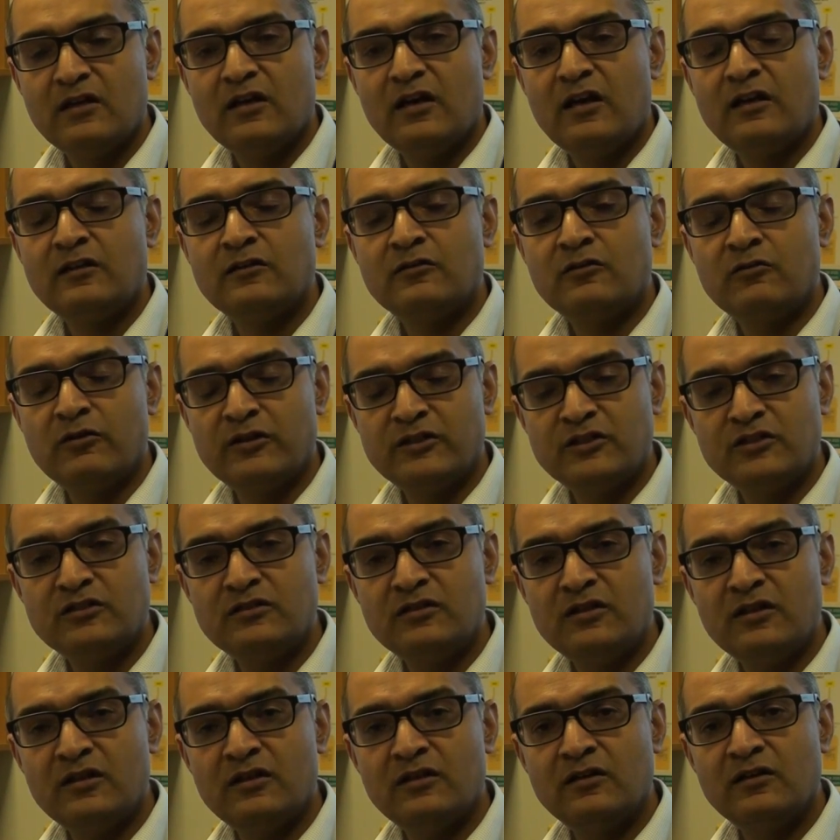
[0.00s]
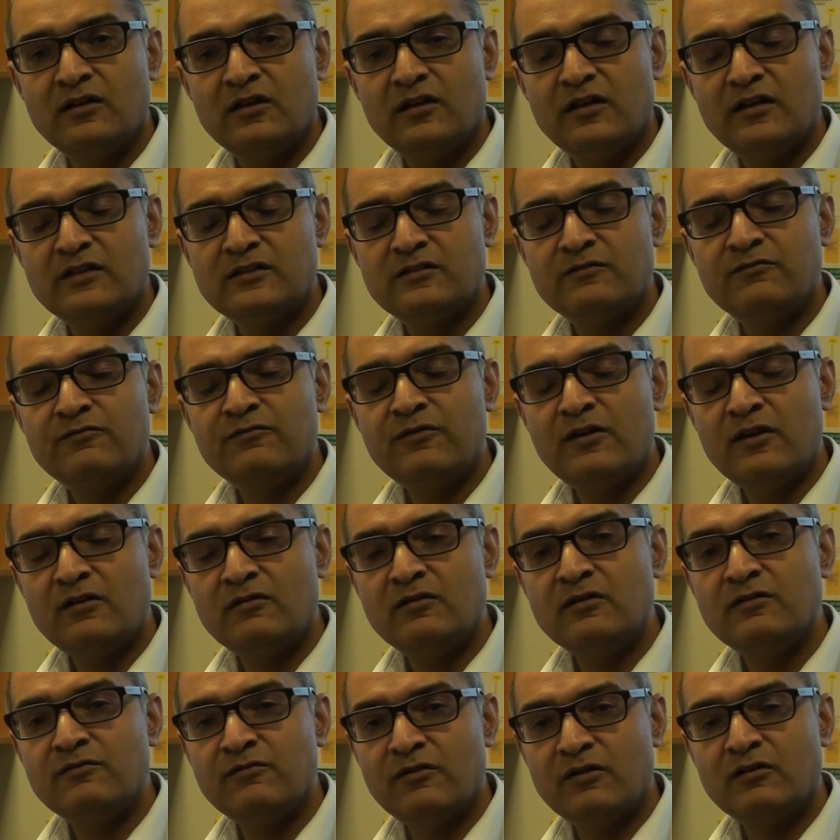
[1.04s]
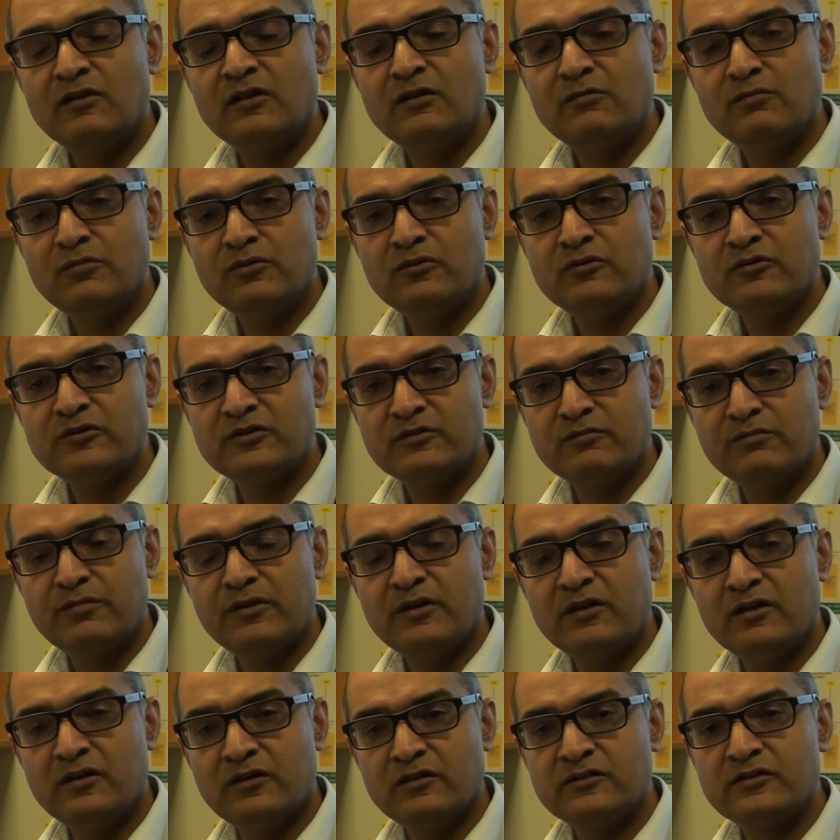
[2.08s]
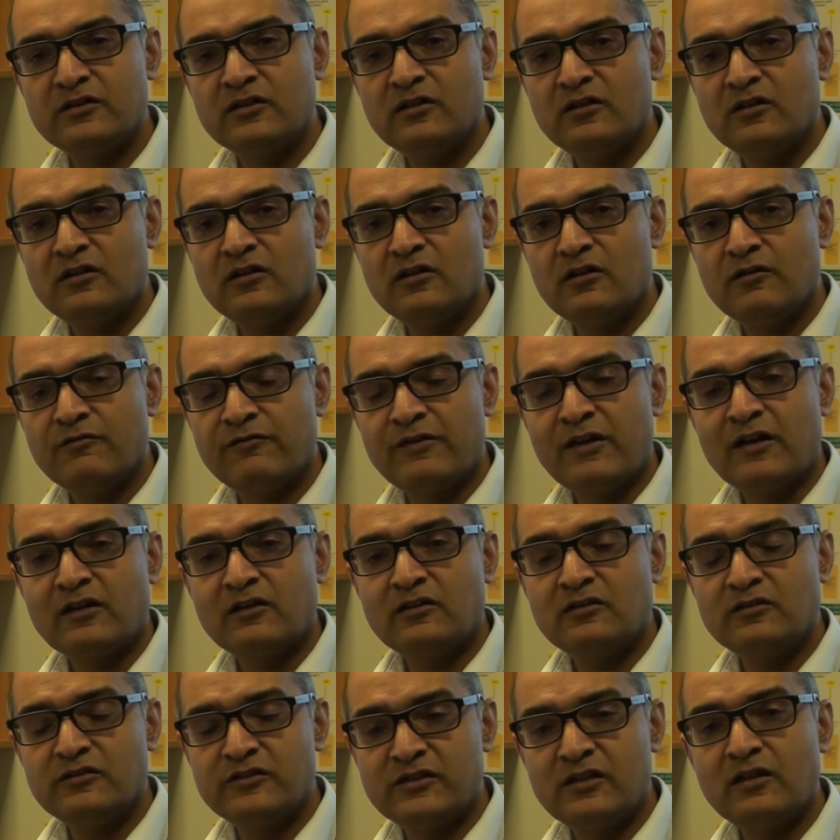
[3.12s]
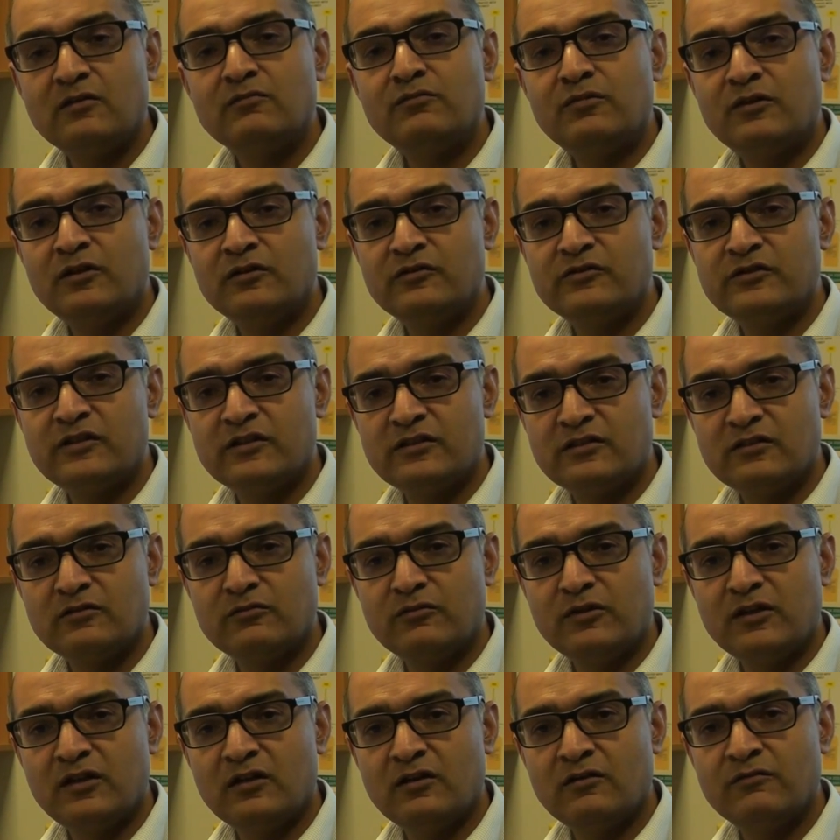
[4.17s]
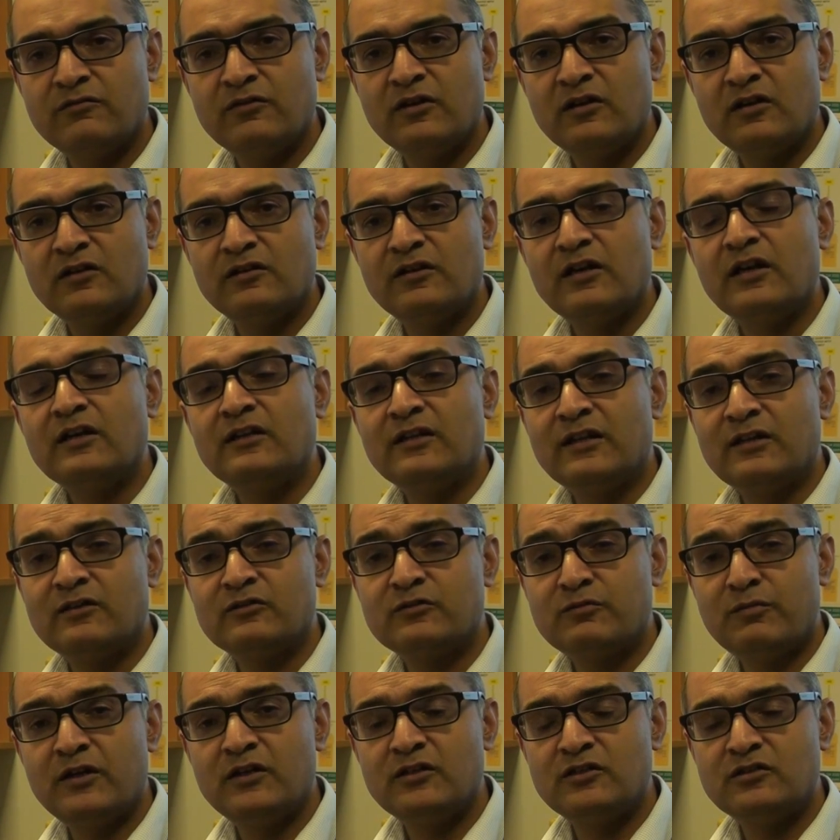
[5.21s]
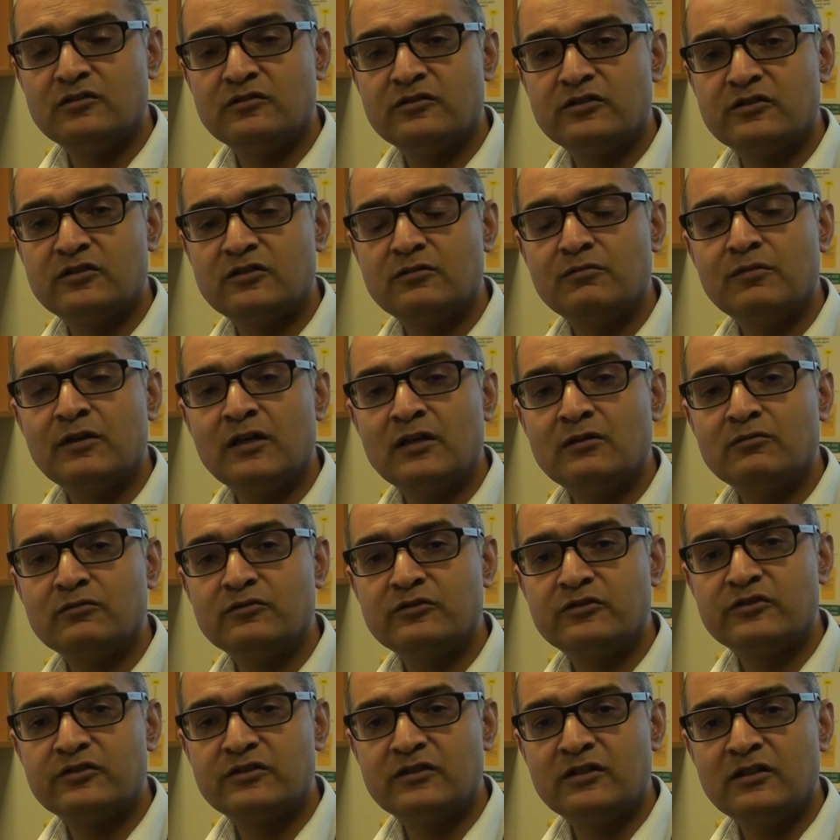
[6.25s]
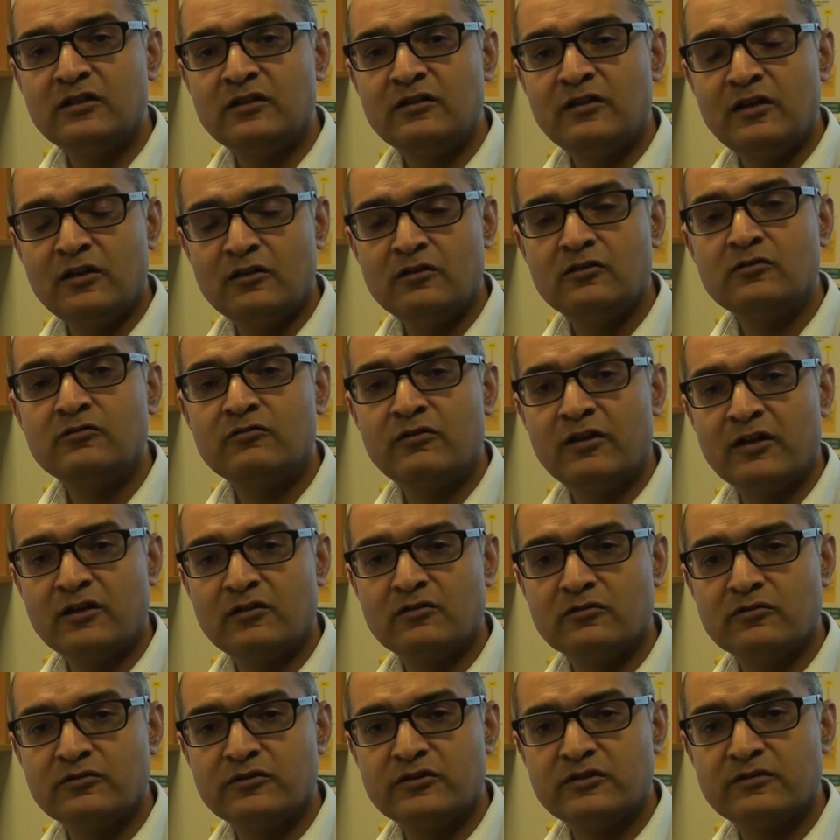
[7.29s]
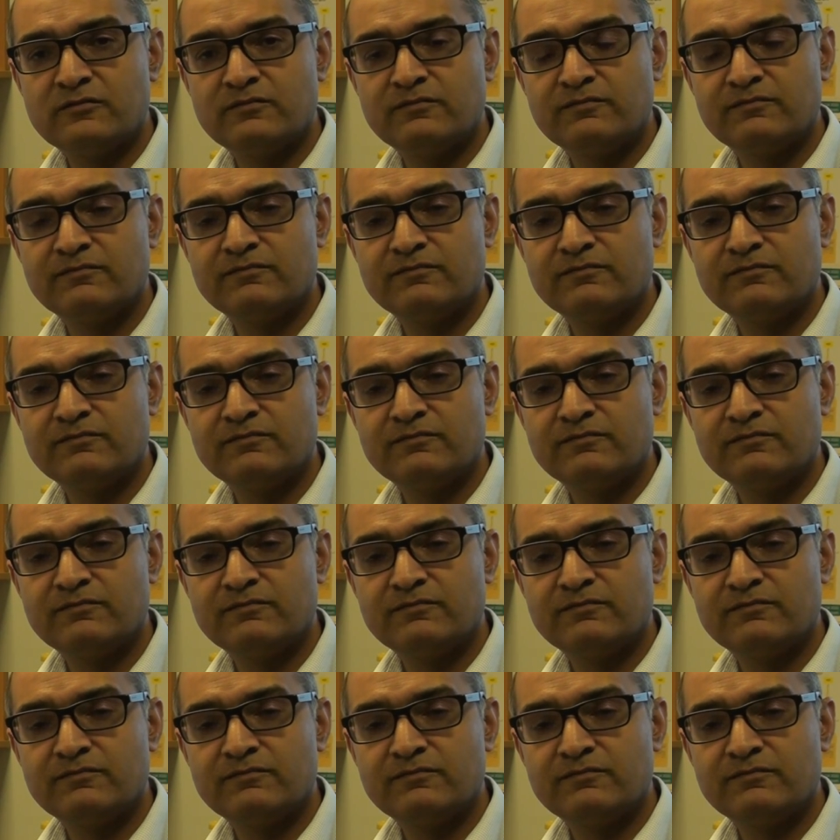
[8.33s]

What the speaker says: And the questionnaire is a very, very important part of that consent process that we have that allows patients to be able to see their whole records.